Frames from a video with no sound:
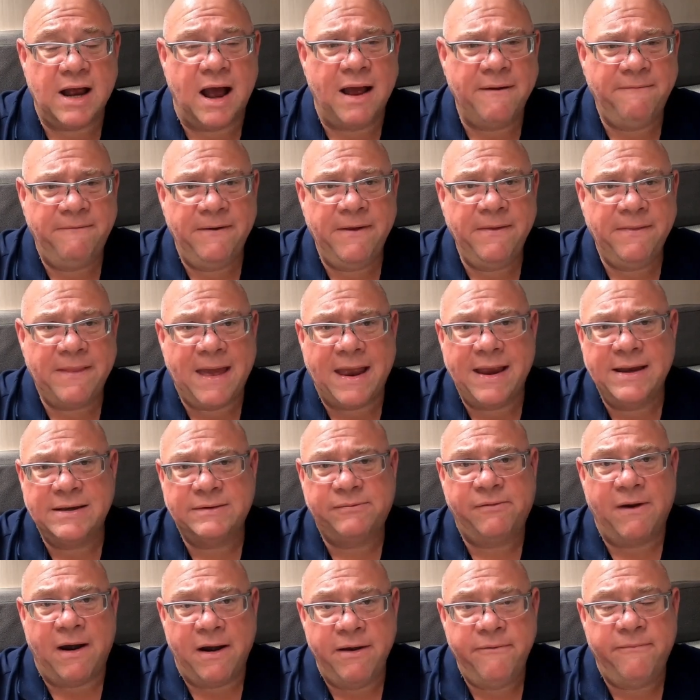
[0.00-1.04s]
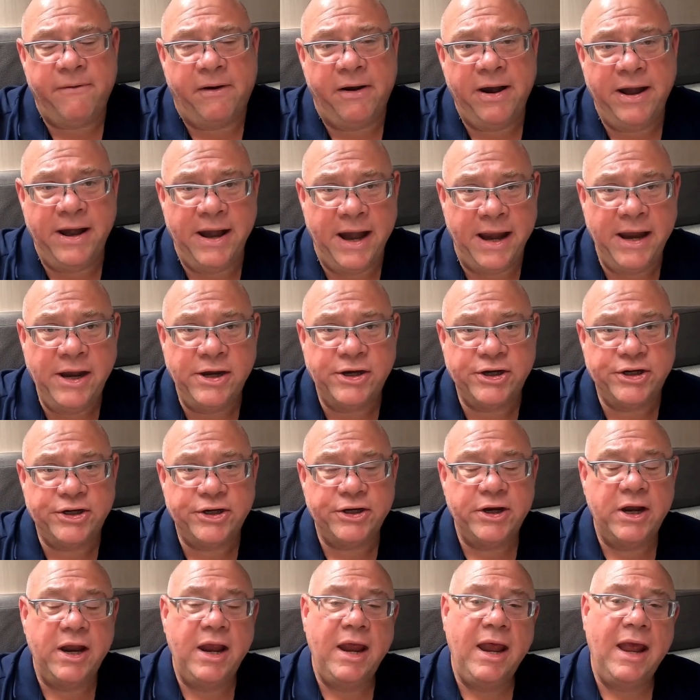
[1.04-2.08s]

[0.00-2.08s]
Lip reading: I think that is very, very niche,